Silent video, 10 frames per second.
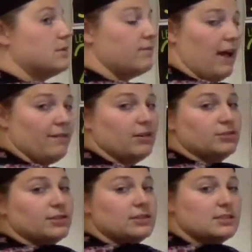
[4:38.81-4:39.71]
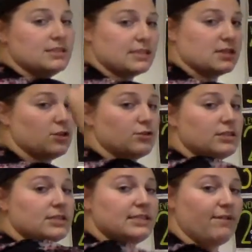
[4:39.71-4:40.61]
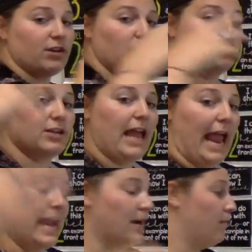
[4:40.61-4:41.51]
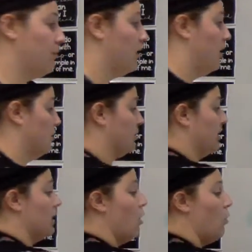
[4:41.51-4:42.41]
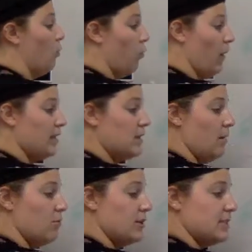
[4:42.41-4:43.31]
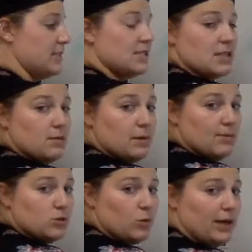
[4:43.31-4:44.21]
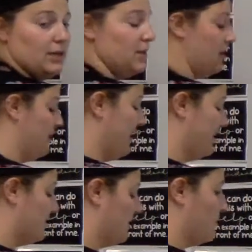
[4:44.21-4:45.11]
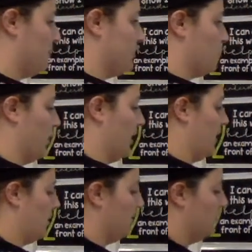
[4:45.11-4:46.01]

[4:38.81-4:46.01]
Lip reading: 500, 600, 700, 800. What number is this going to be between? That's going to be between